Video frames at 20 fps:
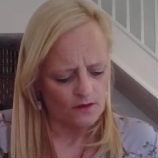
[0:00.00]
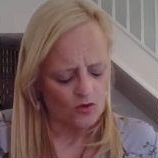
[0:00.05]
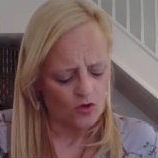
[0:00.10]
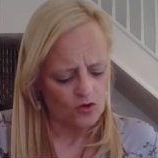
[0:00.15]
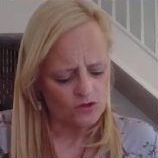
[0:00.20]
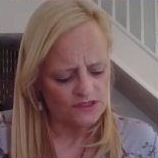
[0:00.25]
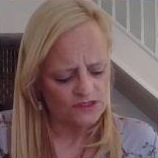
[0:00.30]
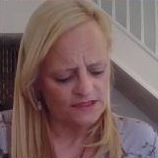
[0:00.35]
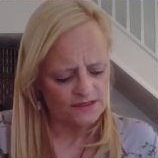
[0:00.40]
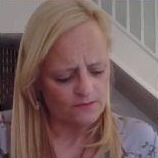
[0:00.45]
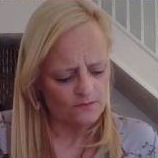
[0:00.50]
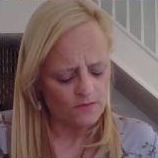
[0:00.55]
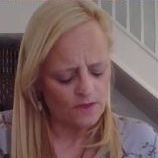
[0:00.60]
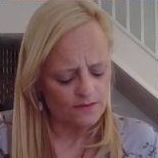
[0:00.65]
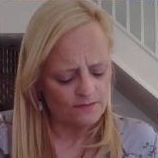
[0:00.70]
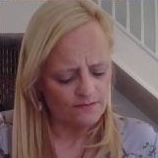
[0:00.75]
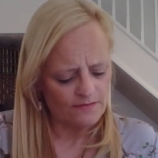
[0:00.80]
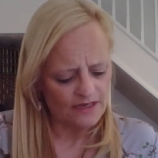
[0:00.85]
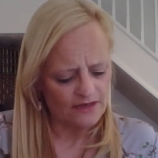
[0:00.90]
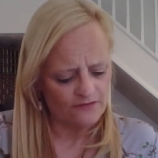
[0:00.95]
Or
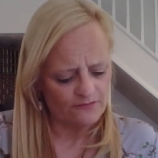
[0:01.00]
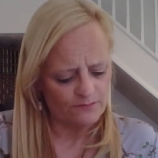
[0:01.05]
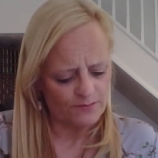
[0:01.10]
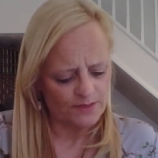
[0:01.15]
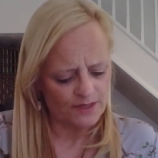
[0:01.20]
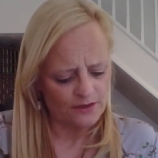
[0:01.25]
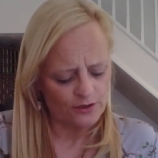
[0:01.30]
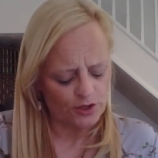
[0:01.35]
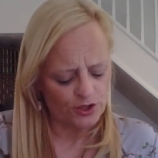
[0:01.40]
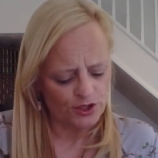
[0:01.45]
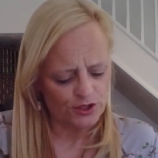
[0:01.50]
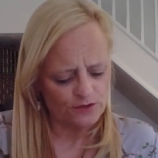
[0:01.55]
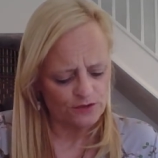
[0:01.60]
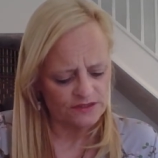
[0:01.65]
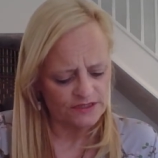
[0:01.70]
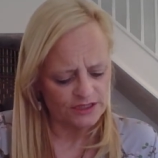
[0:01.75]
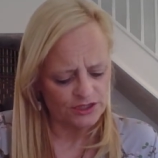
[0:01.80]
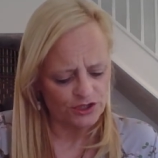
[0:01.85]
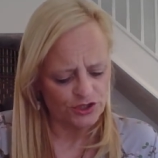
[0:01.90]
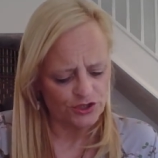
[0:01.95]
someone may have been
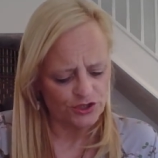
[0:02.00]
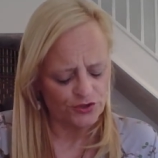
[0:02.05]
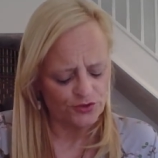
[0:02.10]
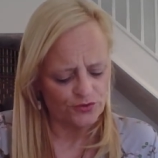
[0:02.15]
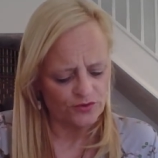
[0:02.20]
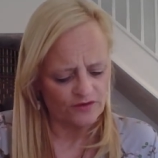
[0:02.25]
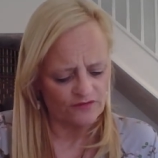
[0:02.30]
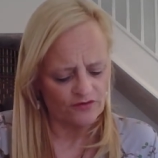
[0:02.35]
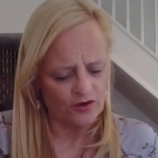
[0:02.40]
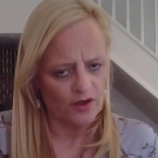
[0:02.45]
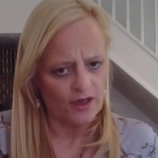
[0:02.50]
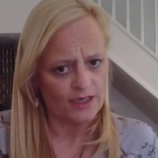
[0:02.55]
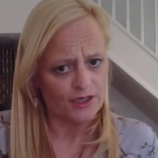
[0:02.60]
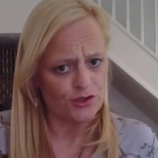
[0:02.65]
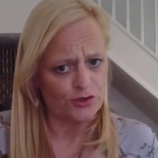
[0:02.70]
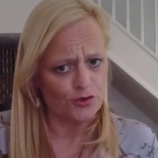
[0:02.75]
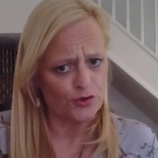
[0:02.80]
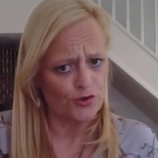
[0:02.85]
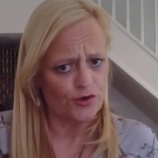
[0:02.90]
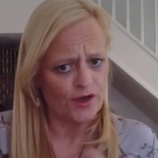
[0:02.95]
accusing you of lying,
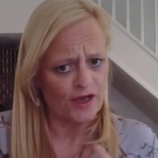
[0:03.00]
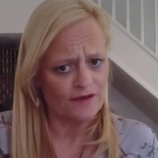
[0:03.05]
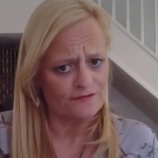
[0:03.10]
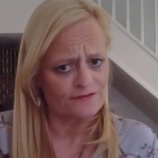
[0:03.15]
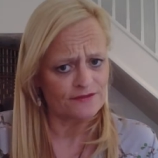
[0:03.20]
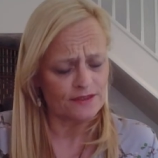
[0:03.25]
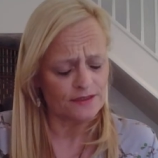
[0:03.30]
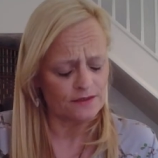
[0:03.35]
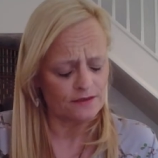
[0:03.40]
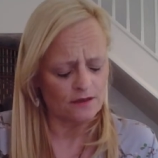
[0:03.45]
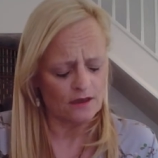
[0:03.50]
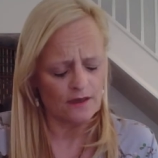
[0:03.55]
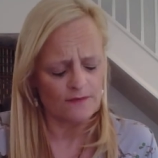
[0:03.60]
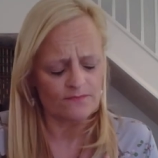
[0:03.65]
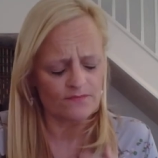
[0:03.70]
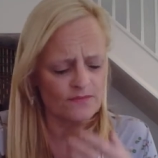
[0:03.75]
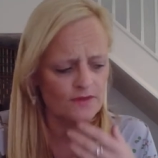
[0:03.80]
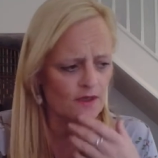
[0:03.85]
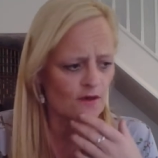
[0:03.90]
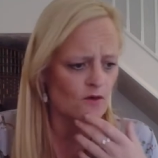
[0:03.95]
and you're having to... Um,
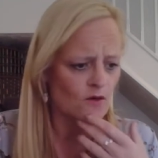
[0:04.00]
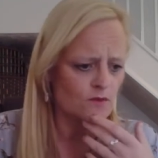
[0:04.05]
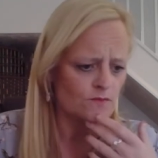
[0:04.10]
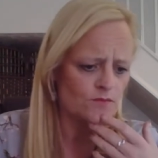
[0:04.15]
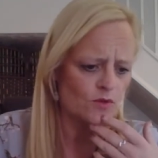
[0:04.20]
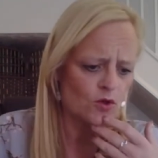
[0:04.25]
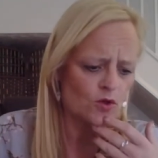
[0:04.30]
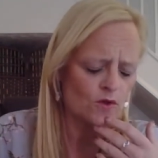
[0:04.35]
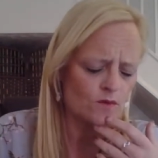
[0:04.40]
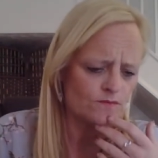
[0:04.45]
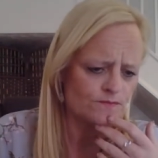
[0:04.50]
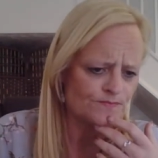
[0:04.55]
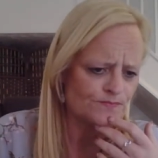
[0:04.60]
or, or,